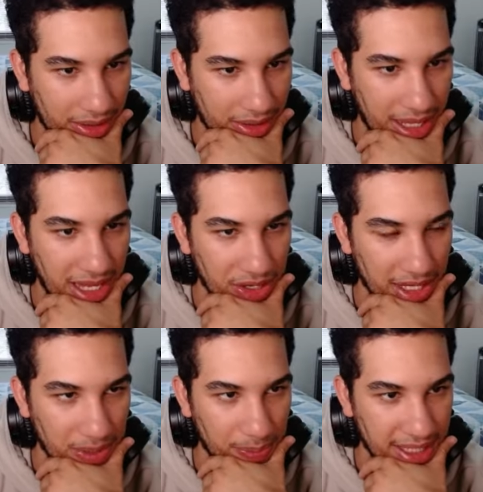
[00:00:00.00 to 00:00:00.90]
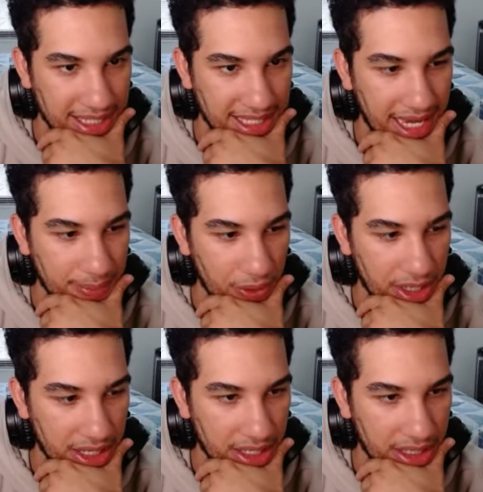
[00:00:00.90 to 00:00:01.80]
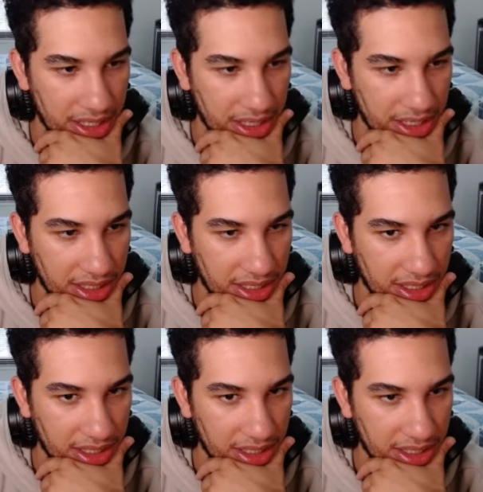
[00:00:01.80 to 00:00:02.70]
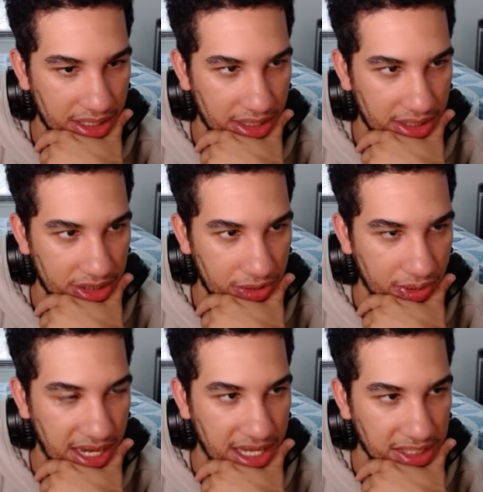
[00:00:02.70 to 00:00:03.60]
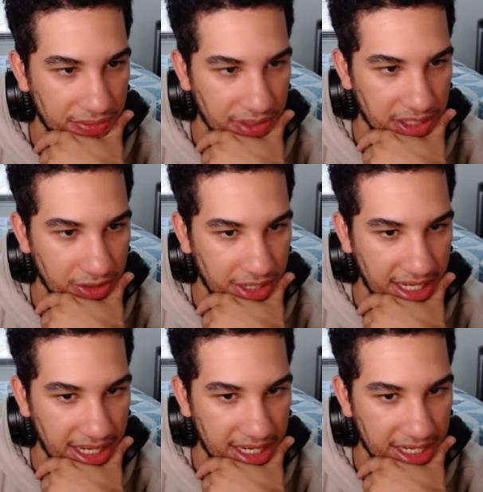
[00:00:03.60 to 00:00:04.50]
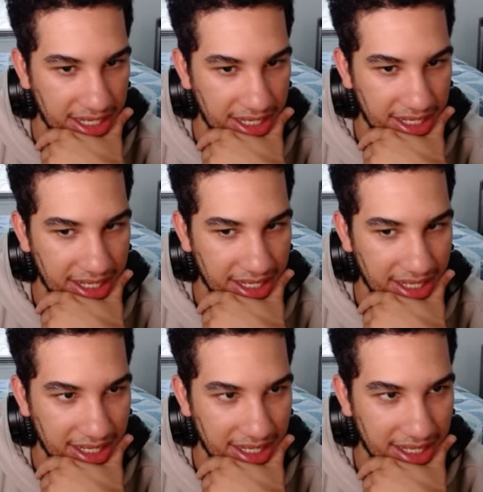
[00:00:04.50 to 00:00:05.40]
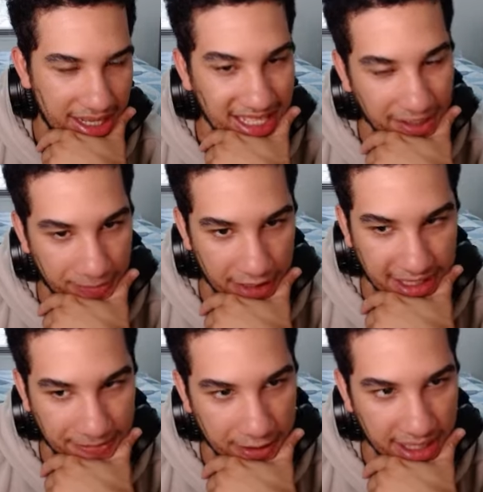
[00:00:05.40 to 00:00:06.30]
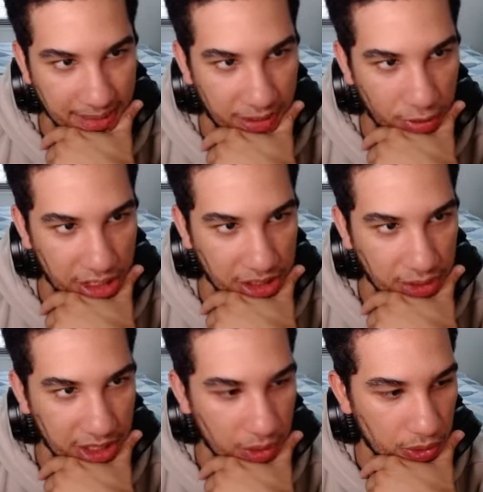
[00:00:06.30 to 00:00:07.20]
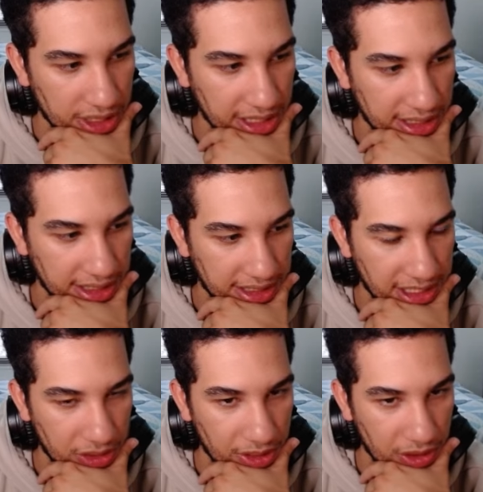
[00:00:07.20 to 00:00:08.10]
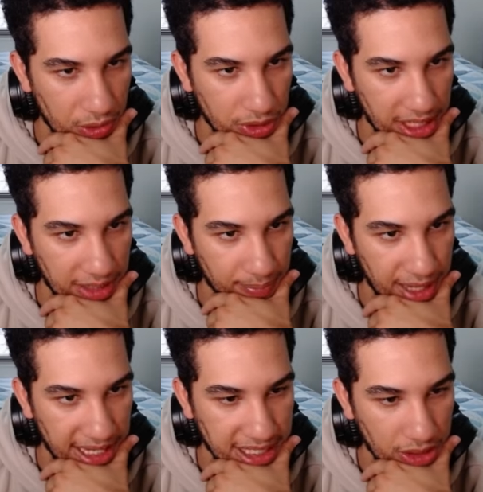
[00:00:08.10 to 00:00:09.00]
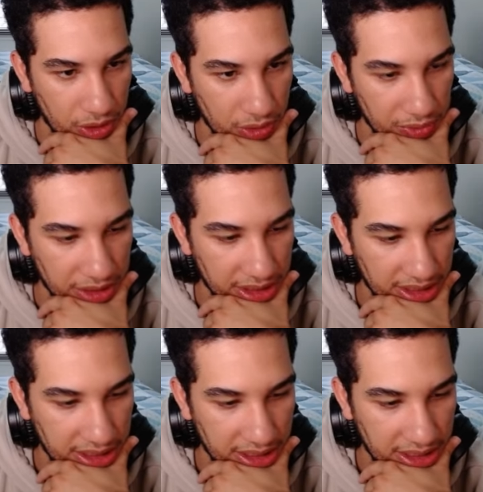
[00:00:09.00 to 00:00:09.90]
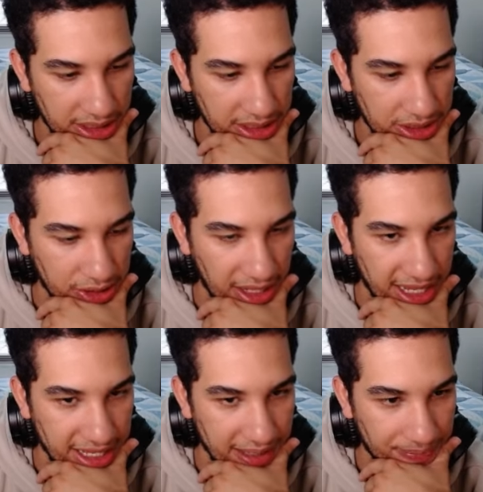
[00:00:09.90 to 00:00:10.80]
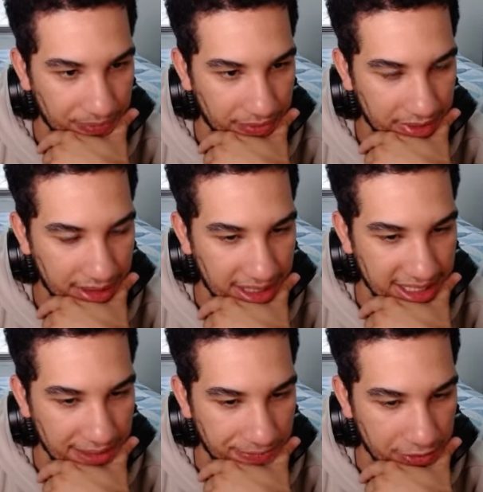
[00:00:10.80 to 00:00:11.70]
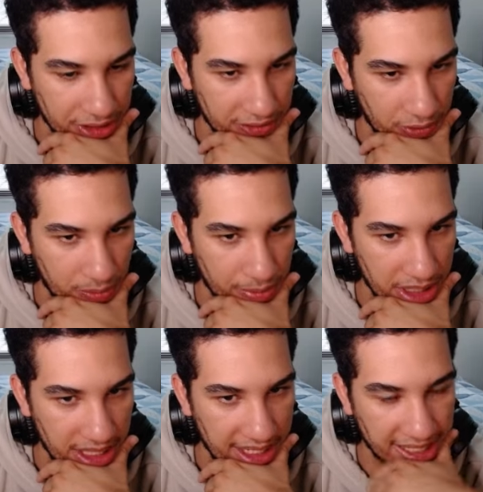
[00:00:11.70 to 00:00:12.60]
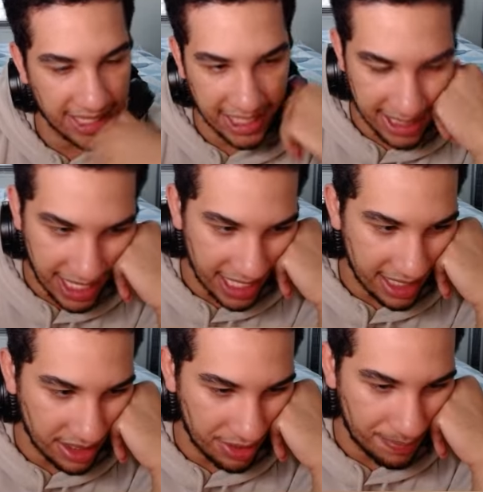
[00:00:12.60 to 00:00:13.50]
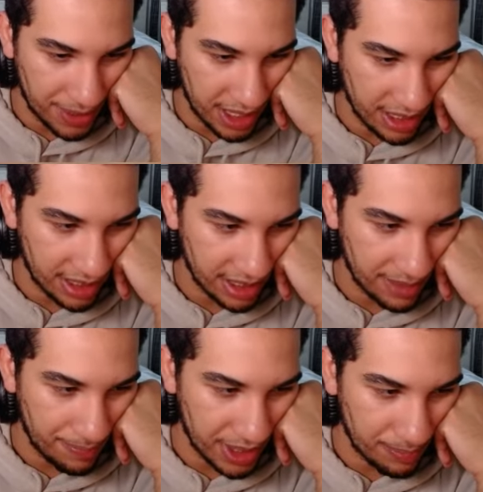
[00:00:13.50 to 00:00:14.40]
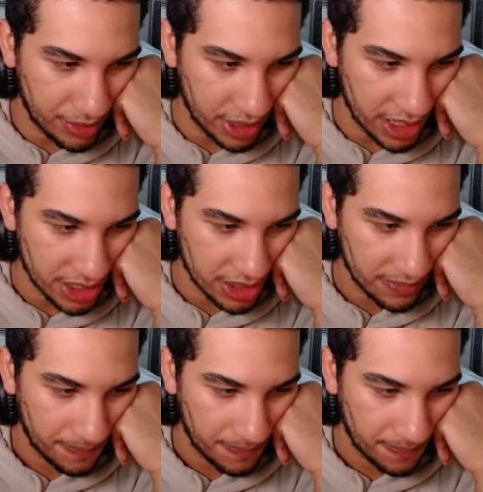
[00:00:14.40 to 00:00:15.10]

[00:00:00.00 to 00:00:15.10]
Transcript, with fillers: Yeah, you get to play the Sabo here. Trash fits your hand. That's the it's the first time I run into the Kuzan, Black Yellow Luffy. So like, it's a first for me, and I think that ended up being the big punish,